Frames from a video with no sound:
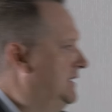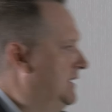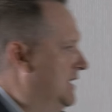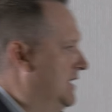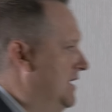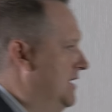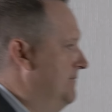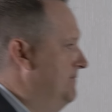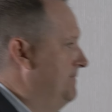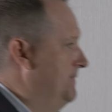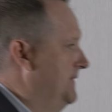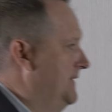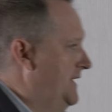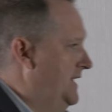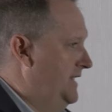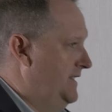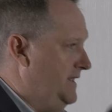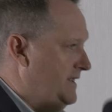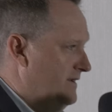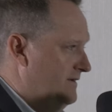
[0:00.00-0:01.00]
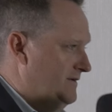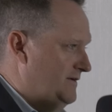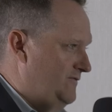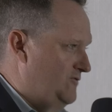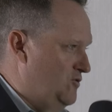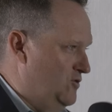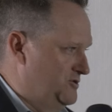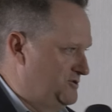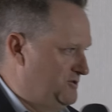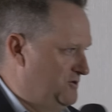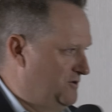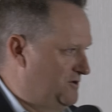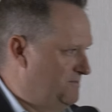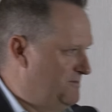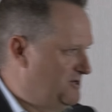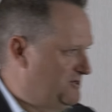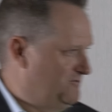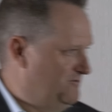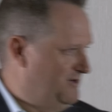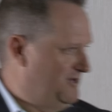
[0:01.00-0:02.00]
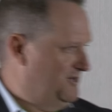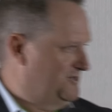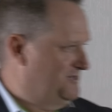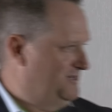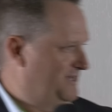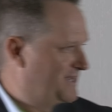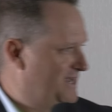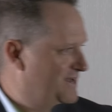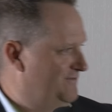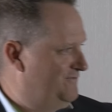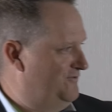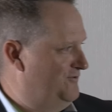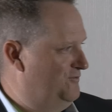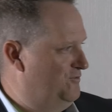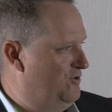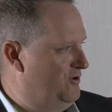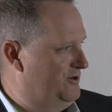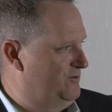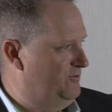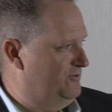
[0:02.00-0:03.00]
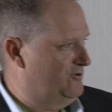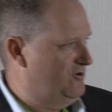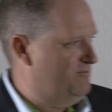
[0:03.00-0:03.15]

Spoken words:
And then, of course, no commission reduction again for working with